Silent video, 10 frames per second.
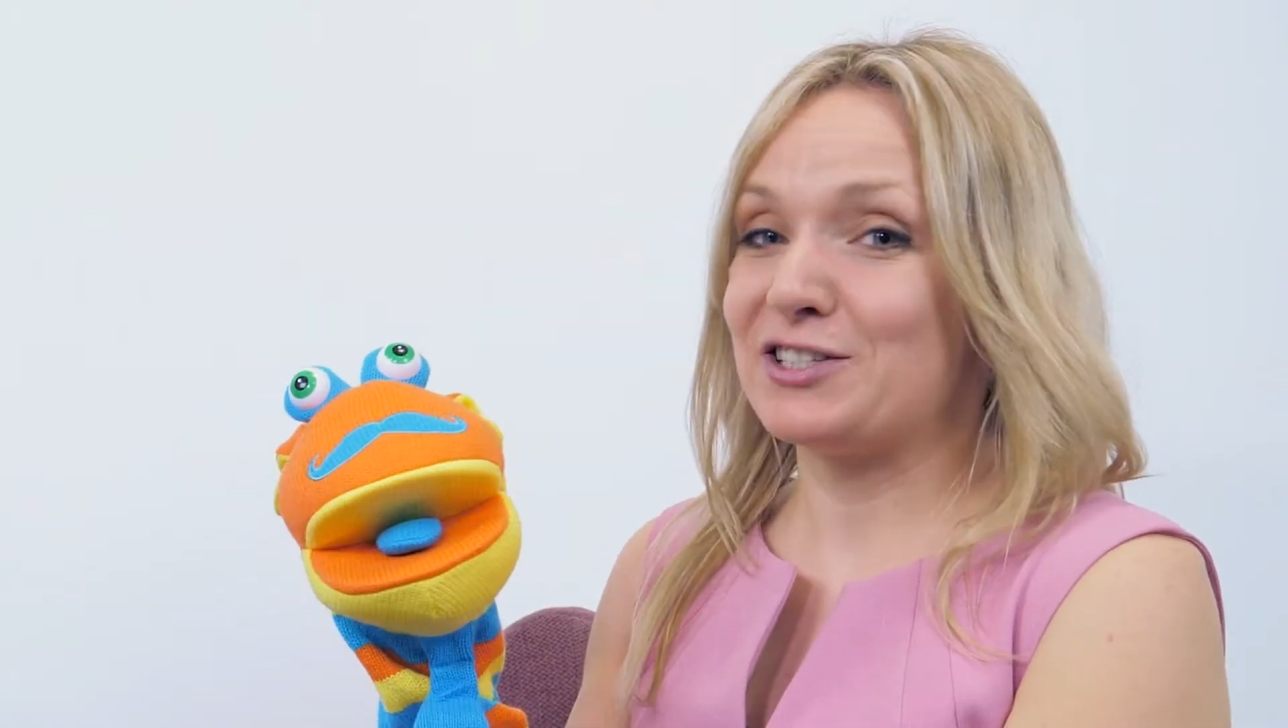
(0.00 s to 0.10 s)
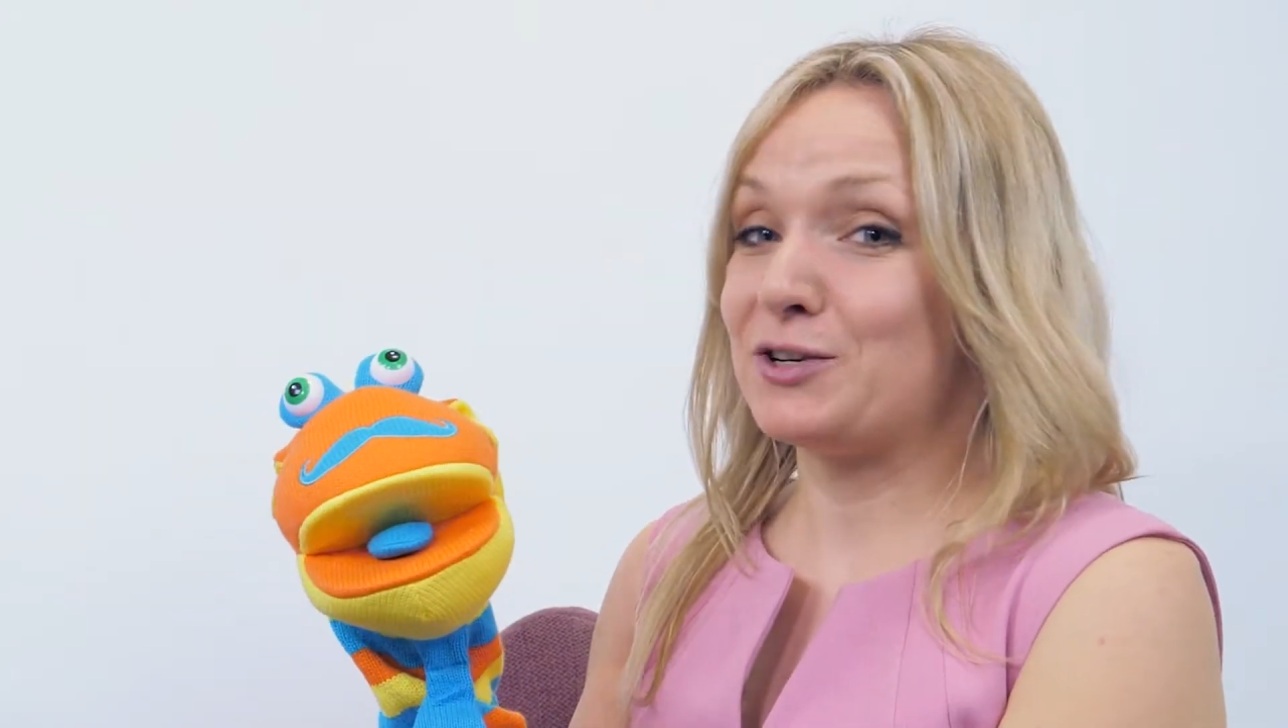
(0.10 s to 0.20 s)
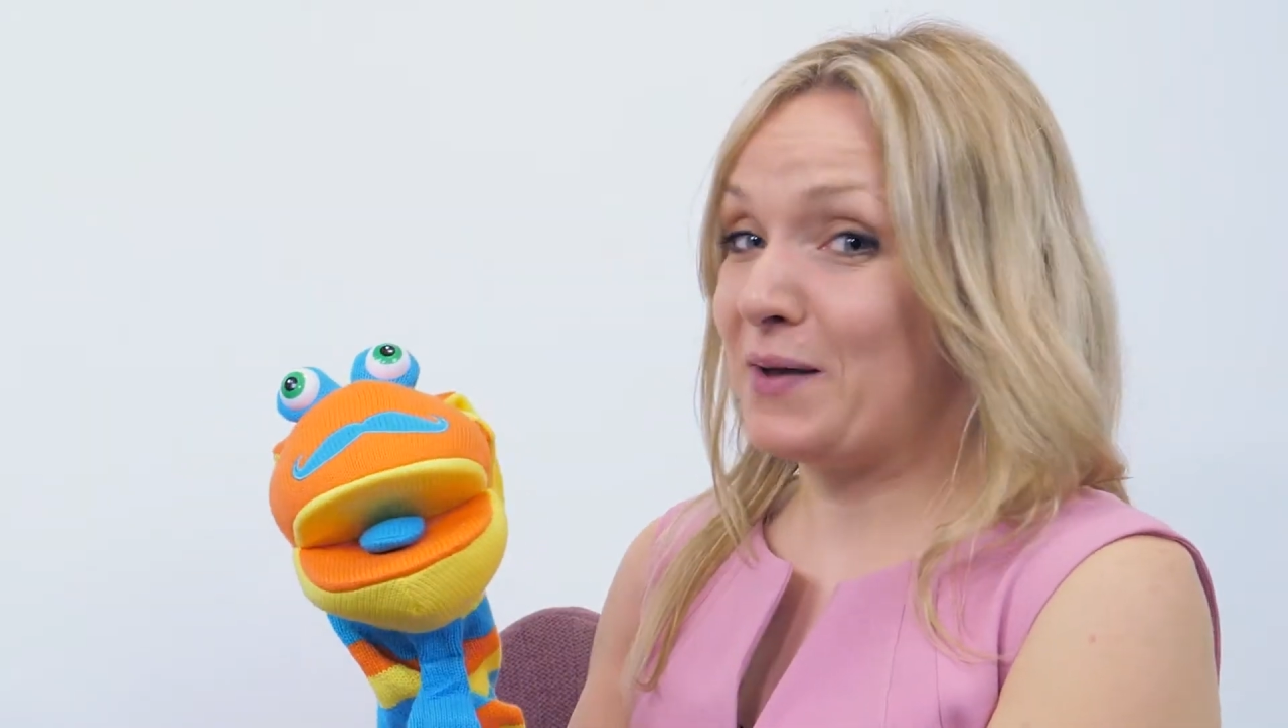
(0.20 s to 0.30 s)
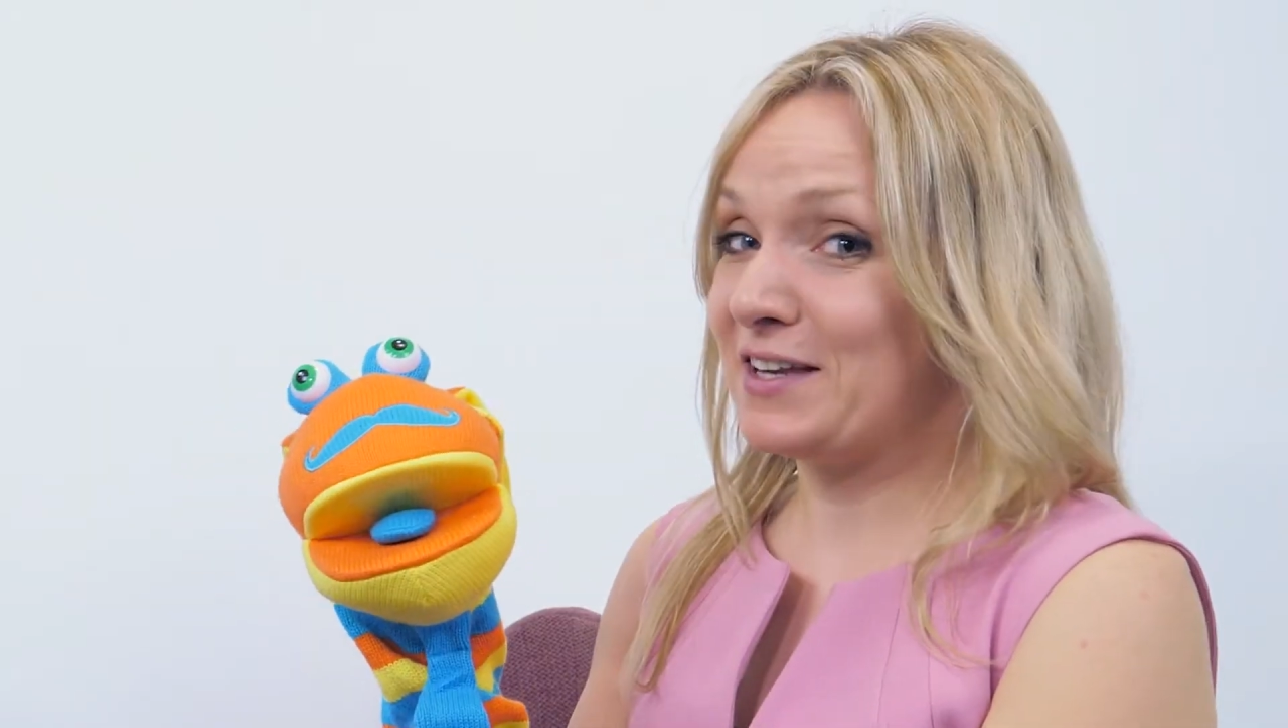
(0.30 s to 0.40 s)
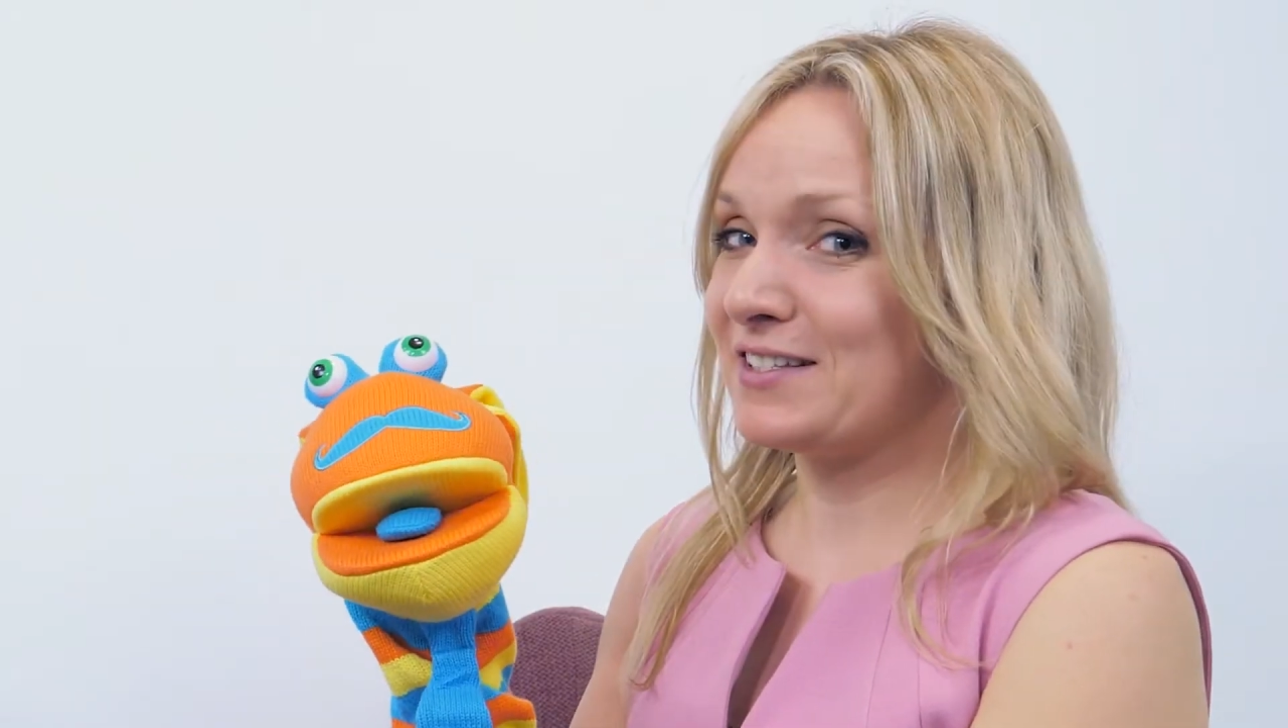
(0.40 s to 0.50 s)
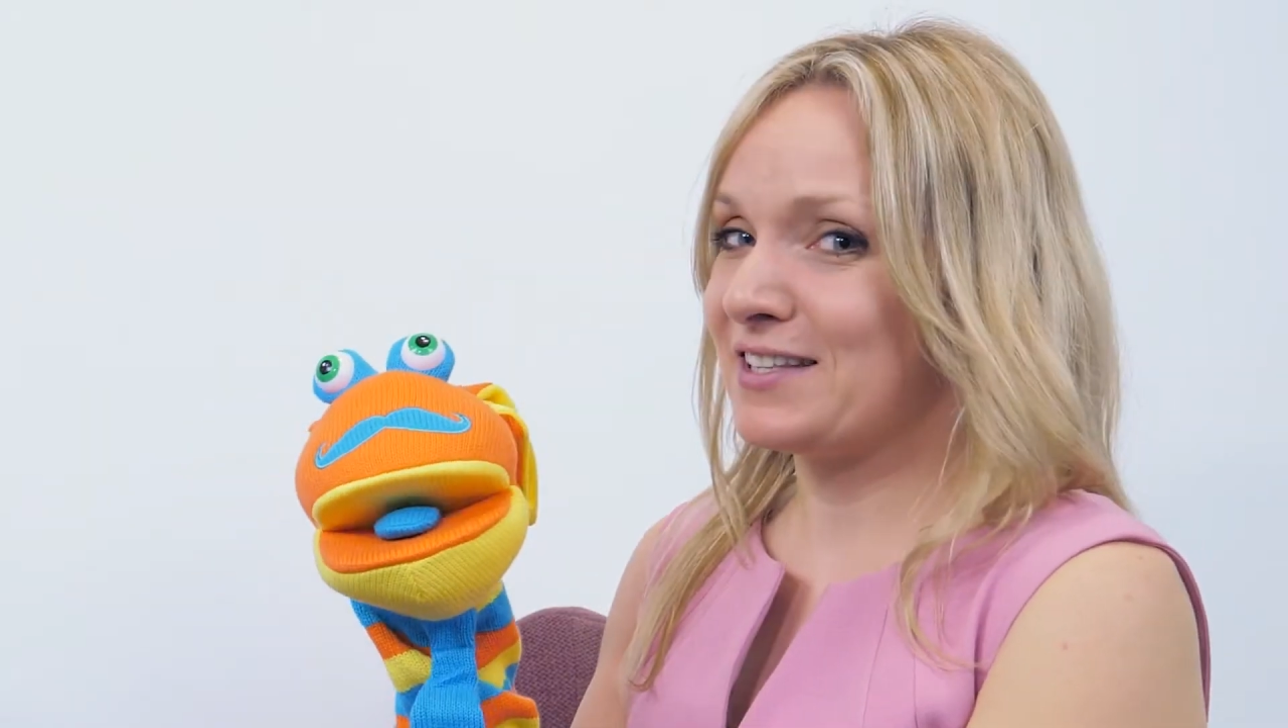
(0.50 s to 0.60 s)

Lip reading: your patience